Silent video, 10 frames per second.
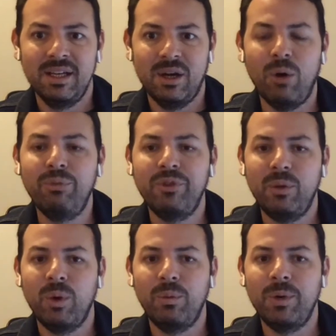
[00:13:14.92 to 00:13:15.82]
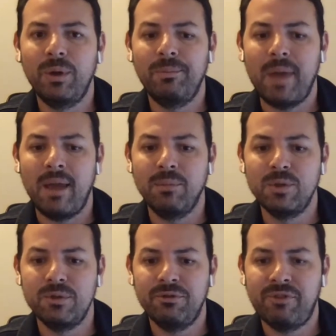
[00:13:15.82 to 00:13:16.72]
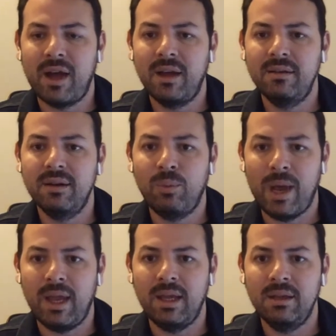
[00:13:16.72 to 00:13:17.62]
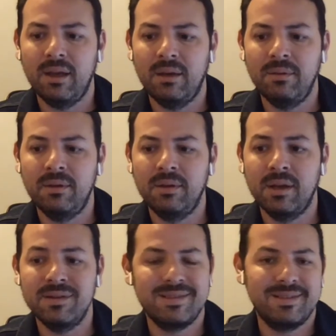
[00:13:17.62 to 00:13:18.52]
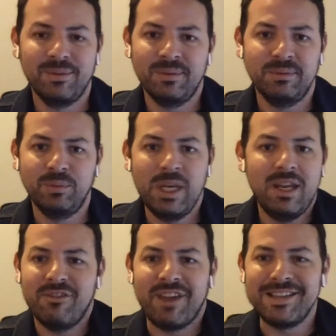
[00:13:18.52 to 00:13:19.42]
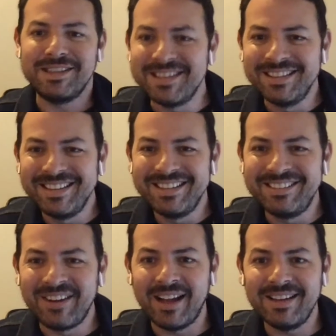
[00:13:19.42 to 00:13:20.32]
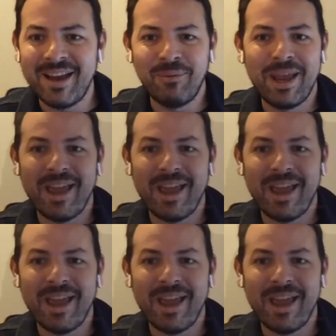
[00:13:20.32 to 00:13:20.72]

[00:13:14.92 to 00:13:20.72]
hopefully we'll be able to find a way, because we need events, right? And we